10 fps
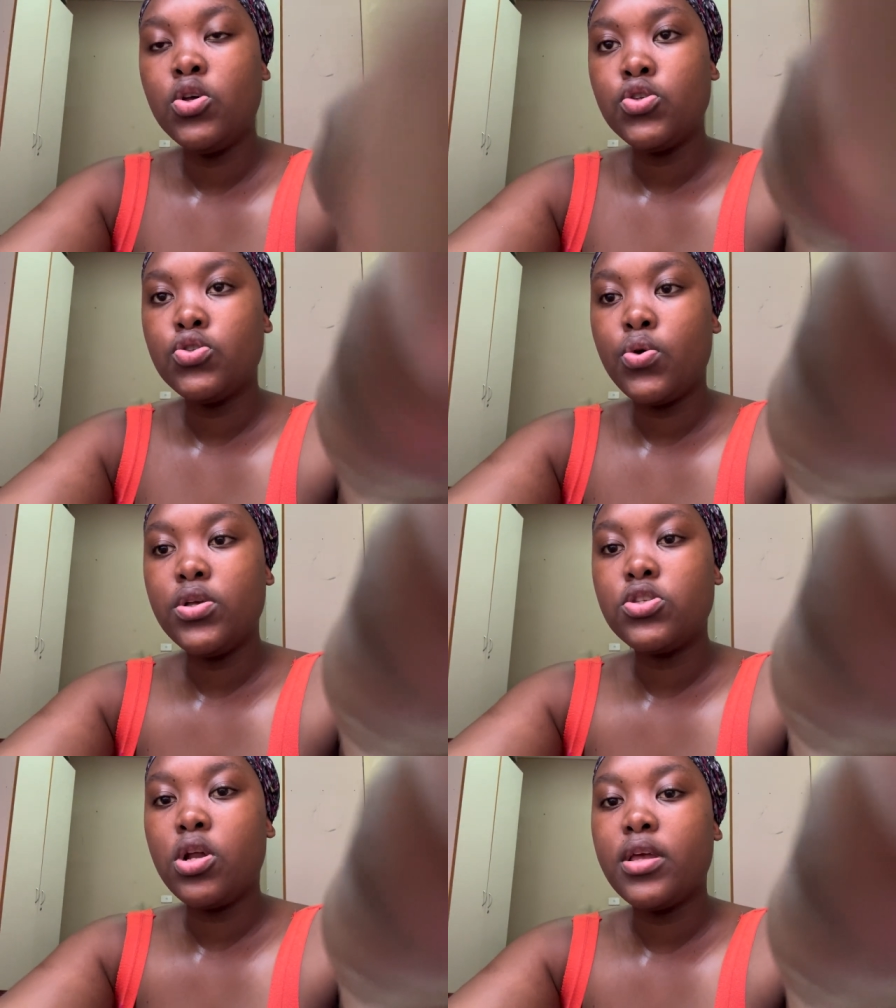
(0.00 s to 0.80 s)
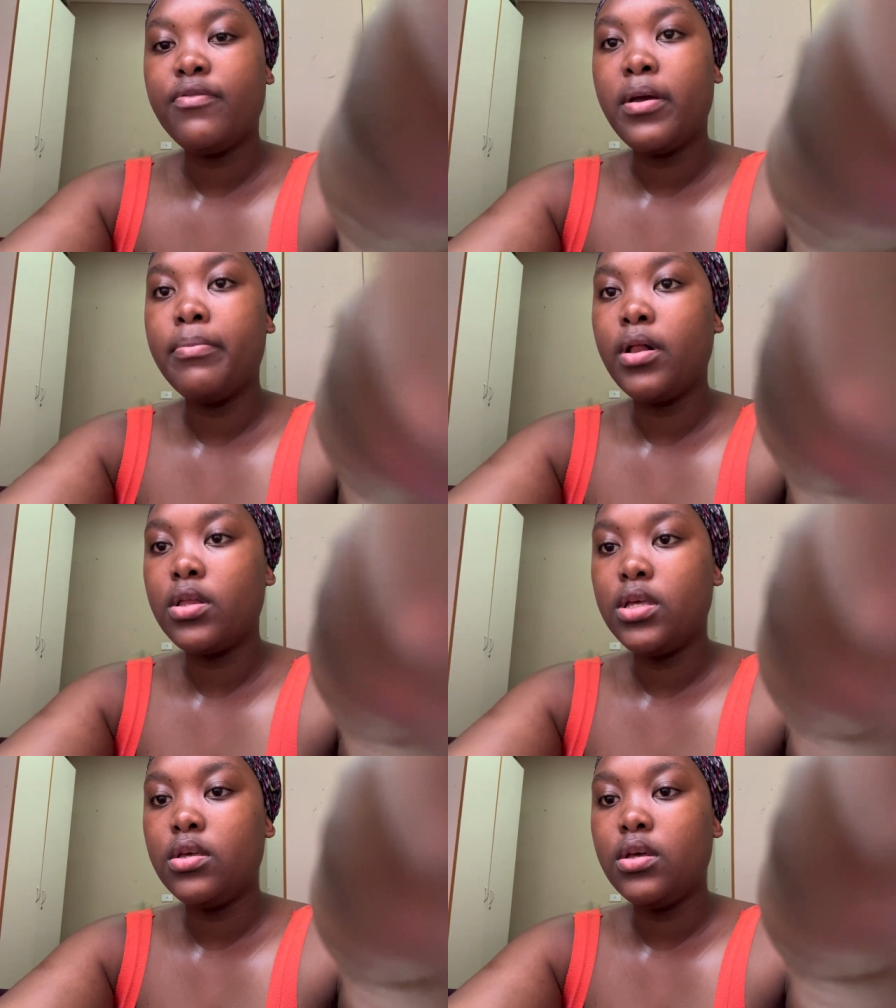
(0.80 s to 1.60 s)
So it's not giving
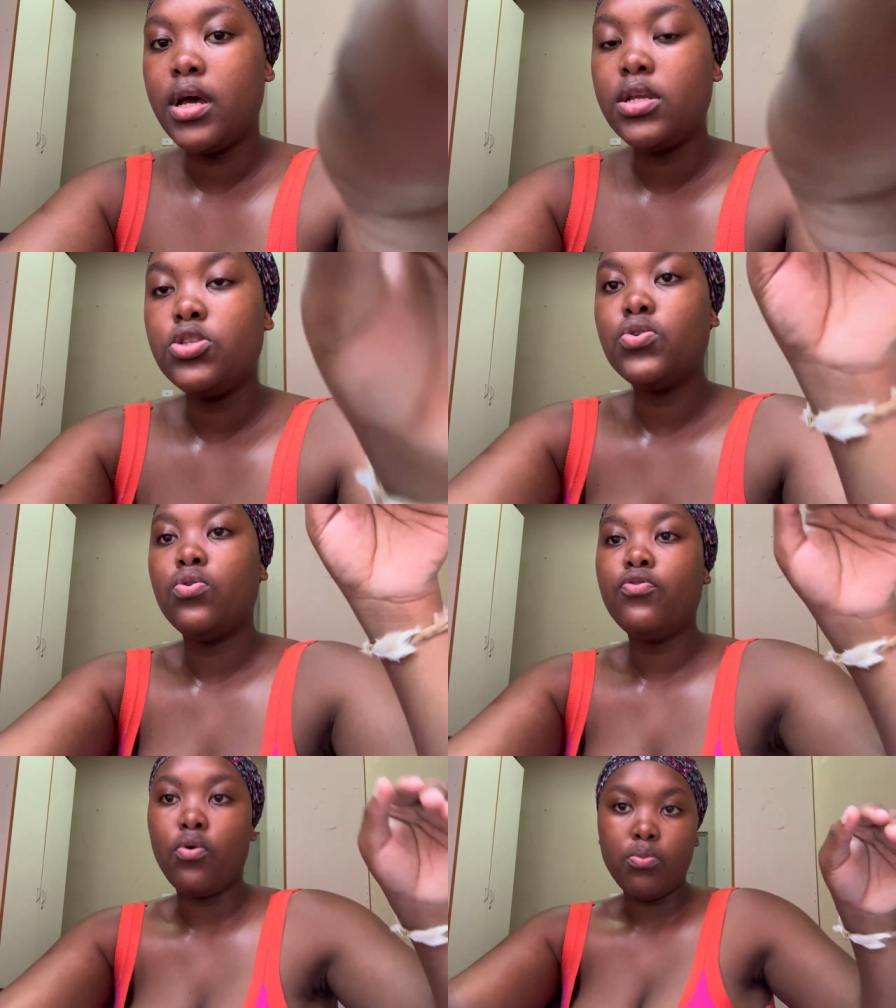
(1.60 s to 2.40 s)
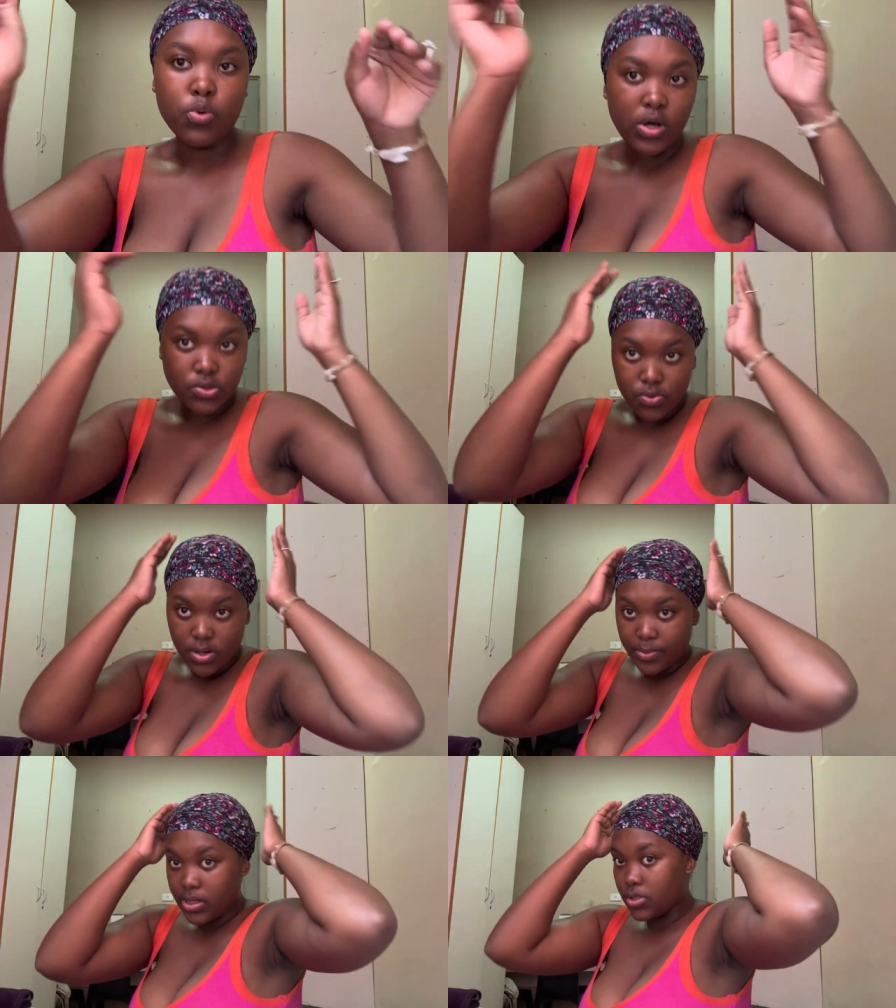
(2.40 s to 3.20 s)
bulky. I need to look for to
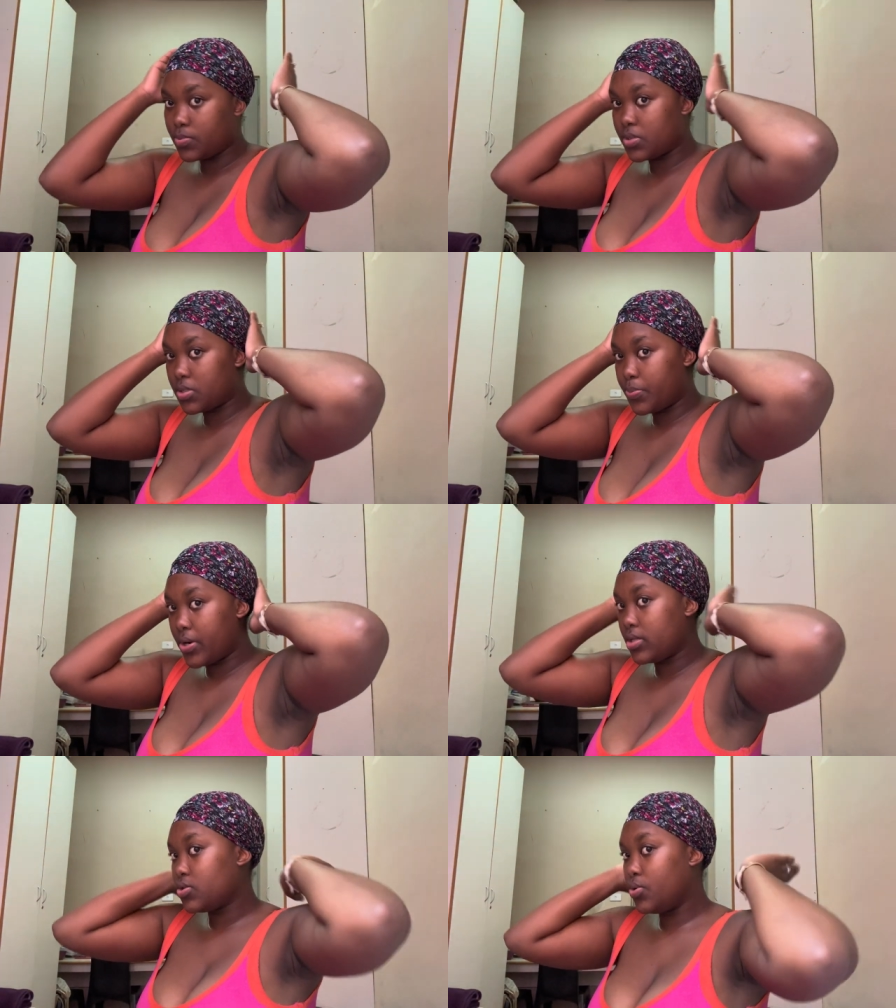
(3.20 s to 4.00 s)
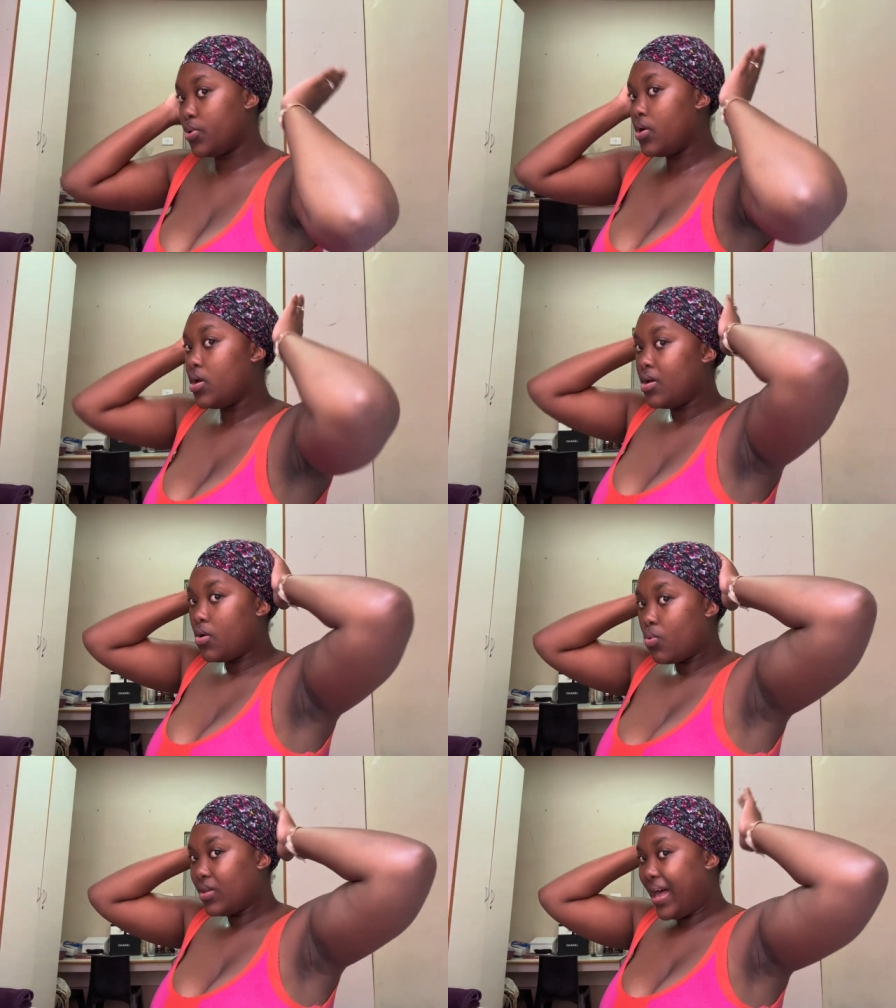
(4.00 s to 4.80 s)
Mr. Price, you know?
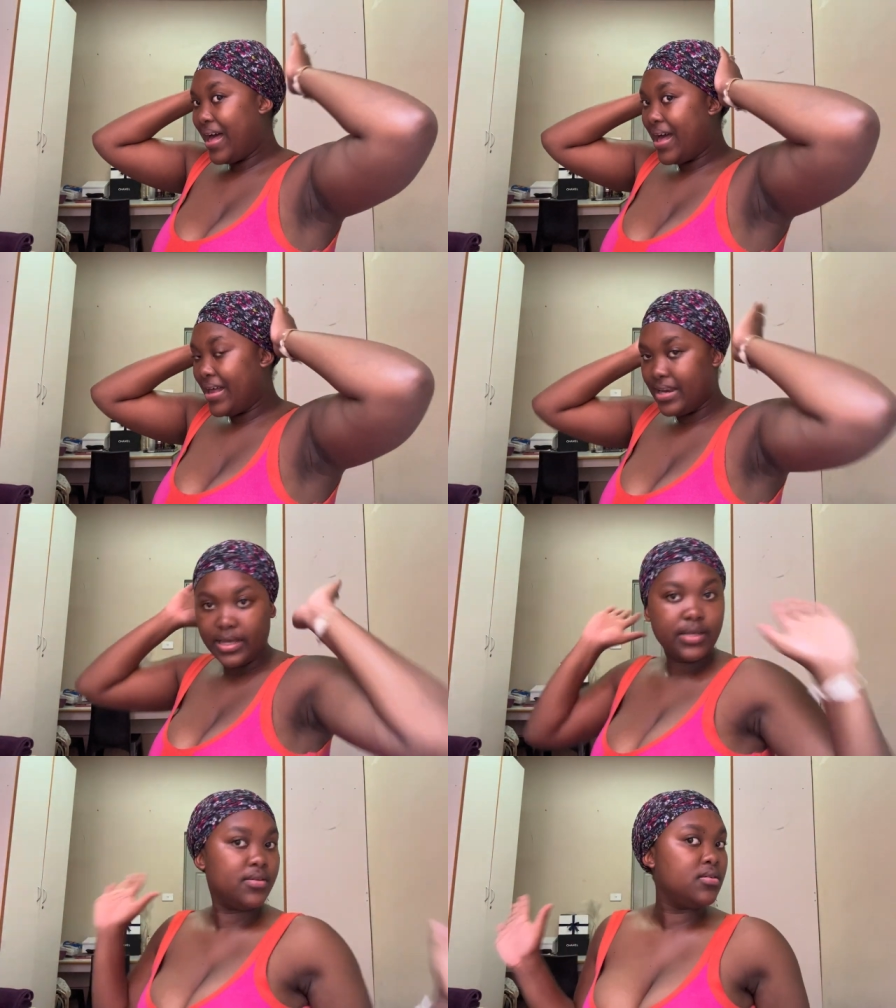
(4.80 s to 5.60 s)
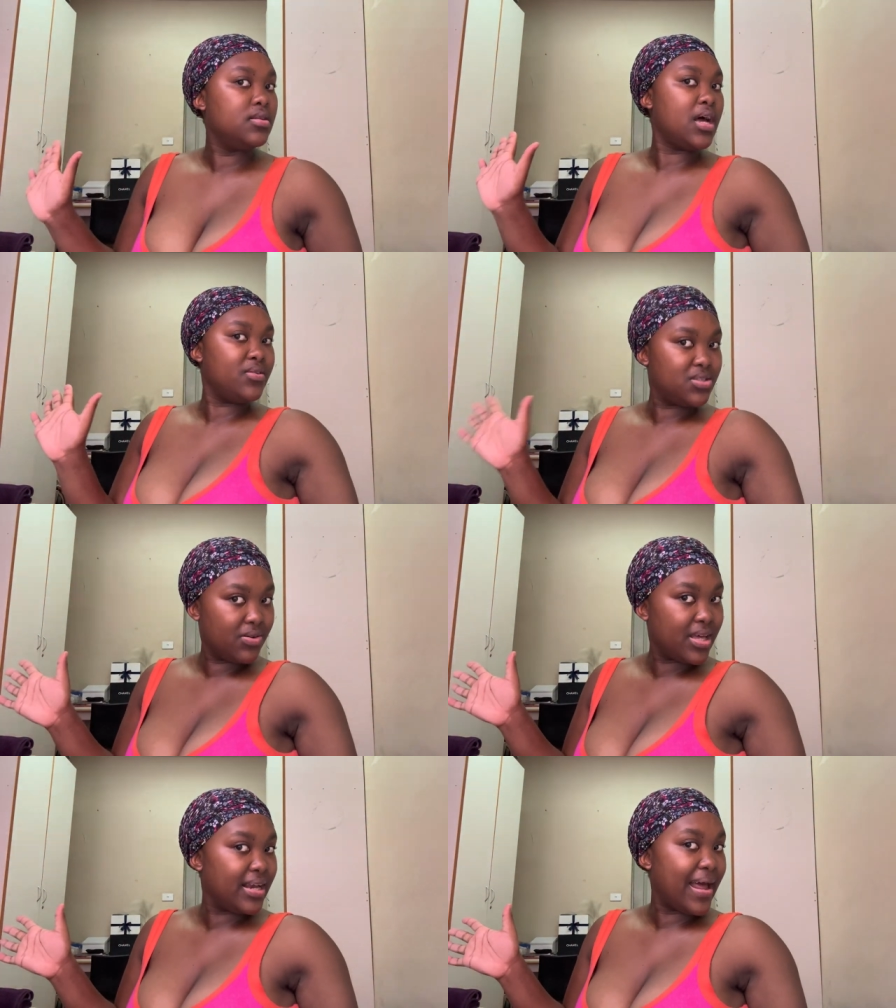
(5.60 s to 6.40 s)
Unani. Now it's
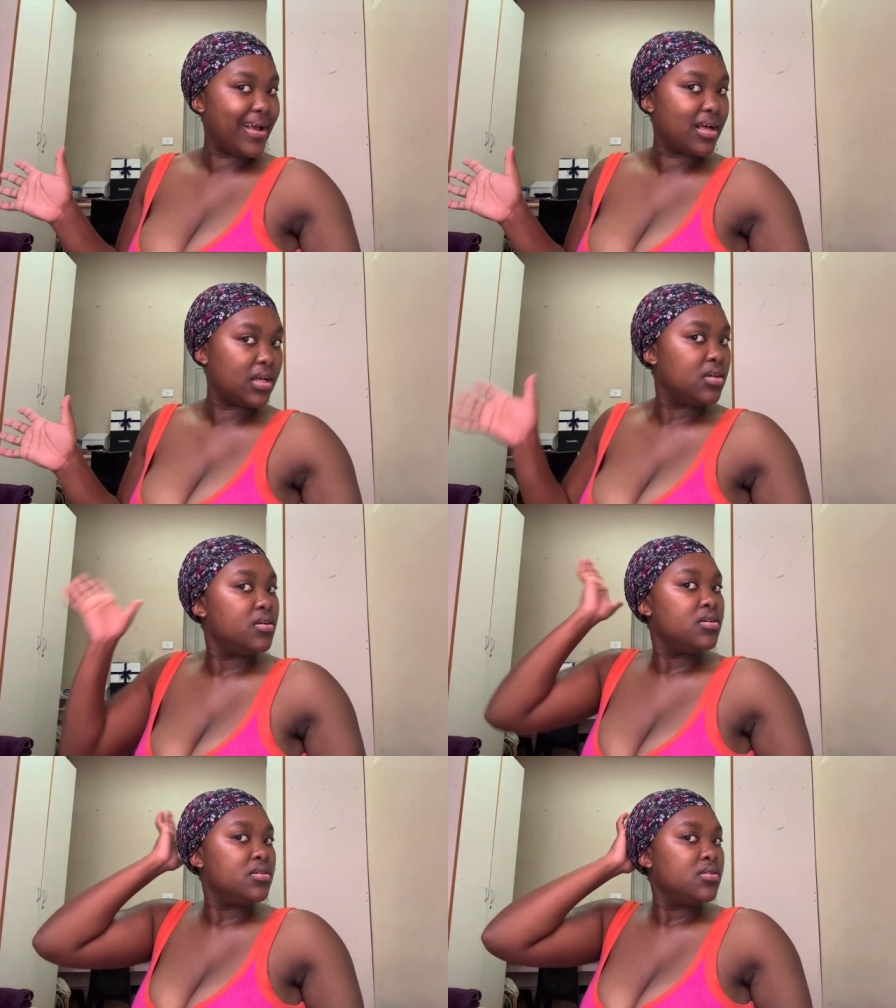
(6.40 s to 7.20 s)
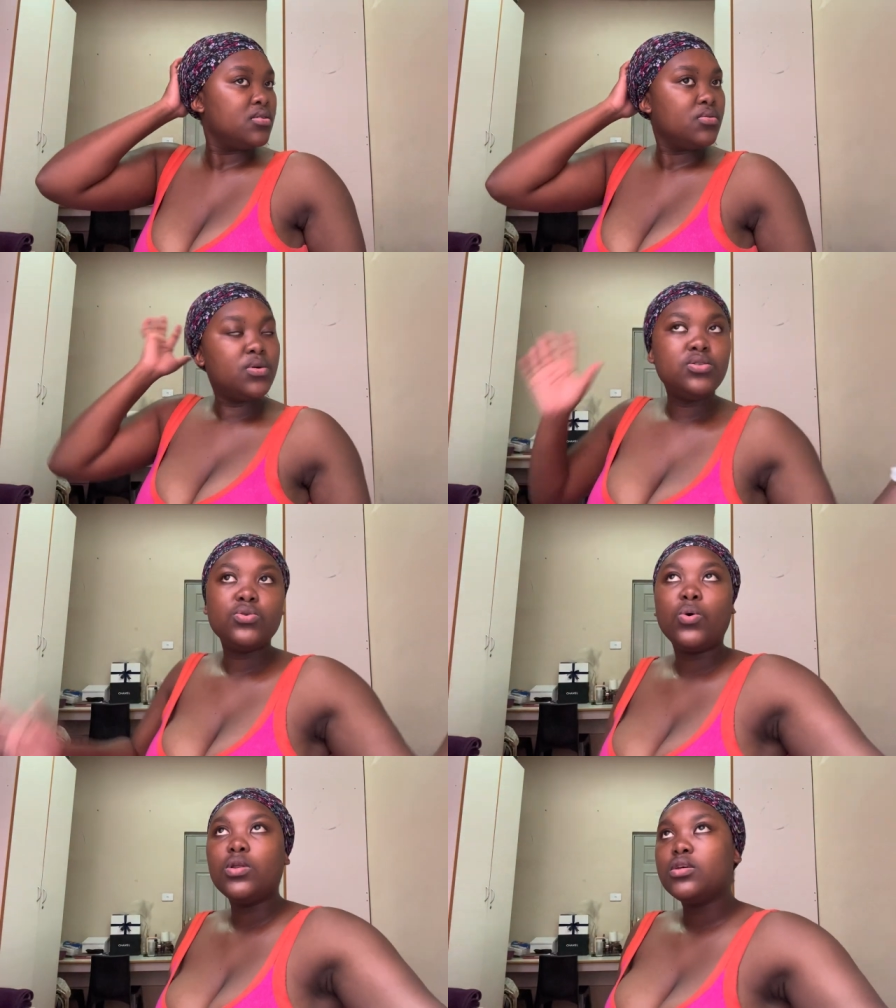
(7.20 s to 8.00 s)
looking like, what do you
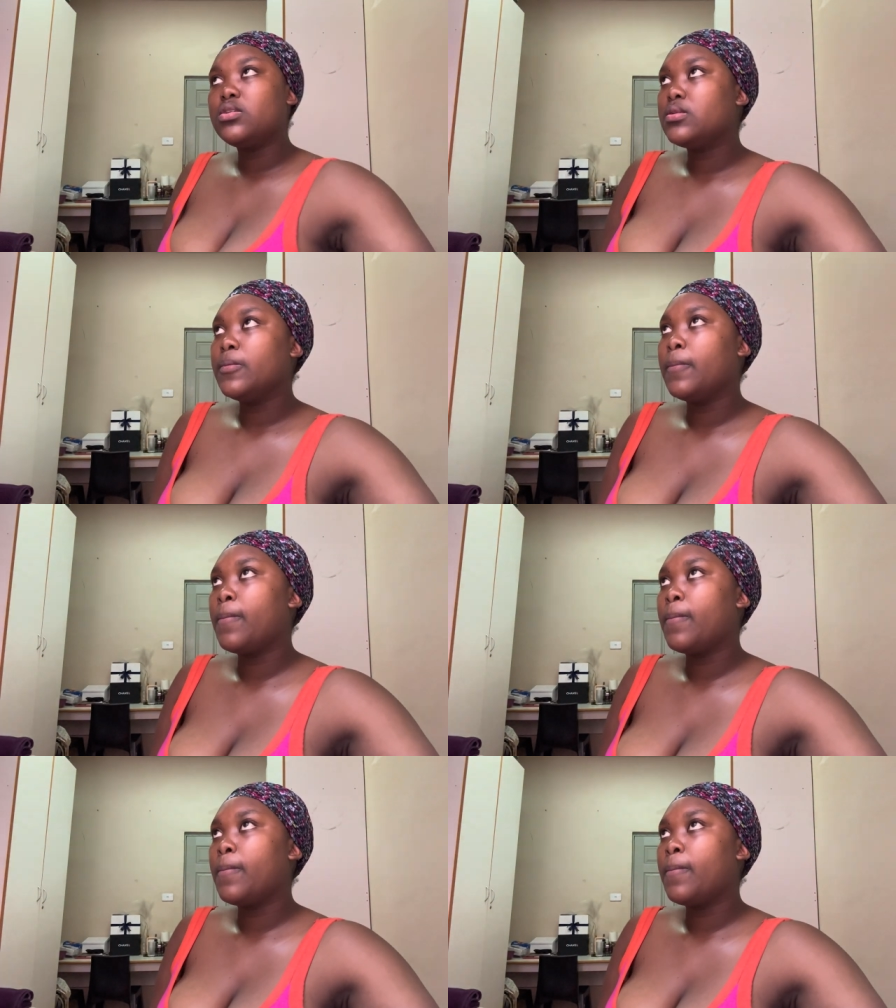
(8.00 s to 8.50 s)
call this?